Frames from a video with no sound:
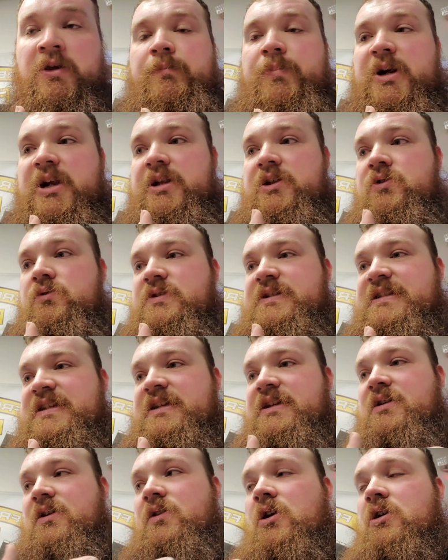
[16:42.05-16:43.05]
But you'll
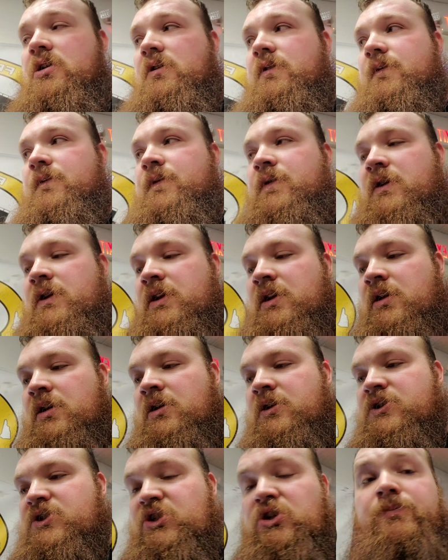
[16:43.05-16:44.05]
see a lot of
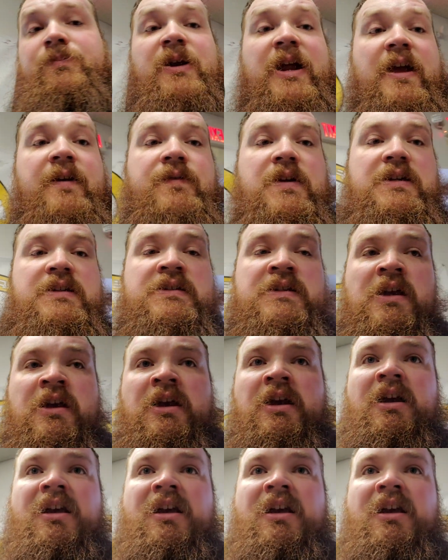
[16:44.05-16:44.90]
super heavies,